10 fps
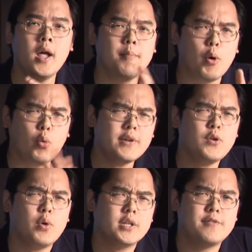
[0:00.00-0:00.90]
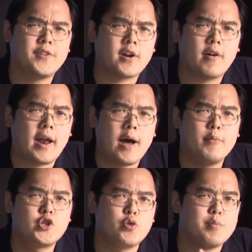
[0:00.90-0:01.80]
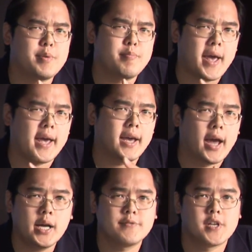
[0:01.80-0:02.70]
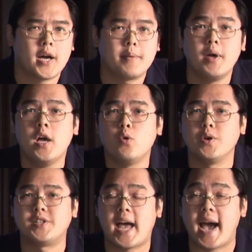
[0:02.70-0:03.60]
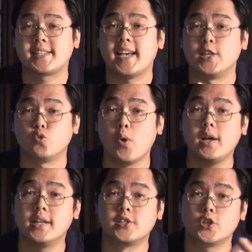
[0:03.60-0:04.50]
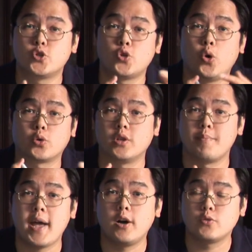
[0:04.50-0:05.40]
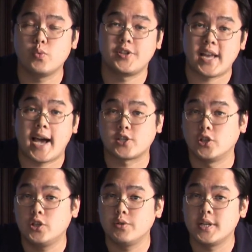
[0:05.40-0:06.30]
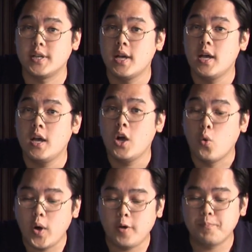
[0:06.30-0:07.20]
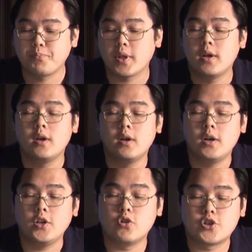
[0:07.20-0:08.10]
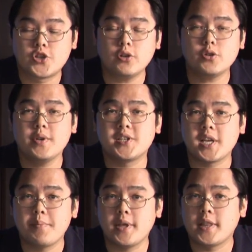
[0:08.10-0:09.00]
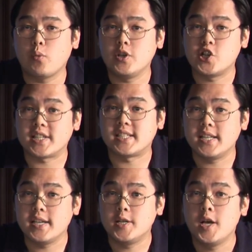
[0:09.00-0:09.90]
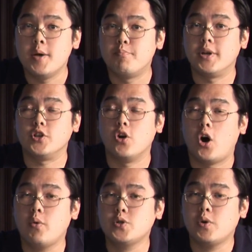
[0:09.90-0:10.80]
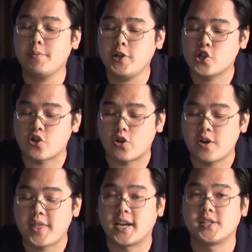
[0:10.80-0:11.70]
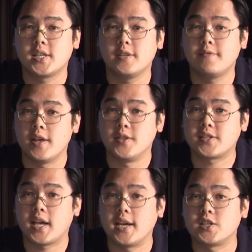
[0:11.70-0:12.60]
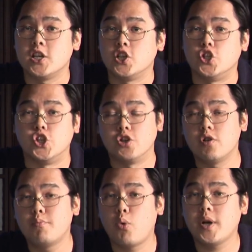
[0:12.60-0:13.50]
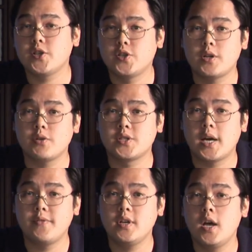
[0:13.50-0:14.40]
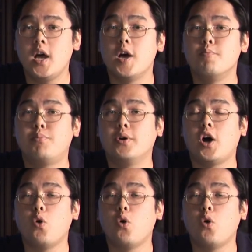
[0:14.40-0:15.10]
But what if you wanted to figure out how much you would be paying ahead of time with tax as well as the total amount with tax included? Well, you're still doing the same thing that we just did, but you always want to be sure that instead of, in this case, 0.07, put a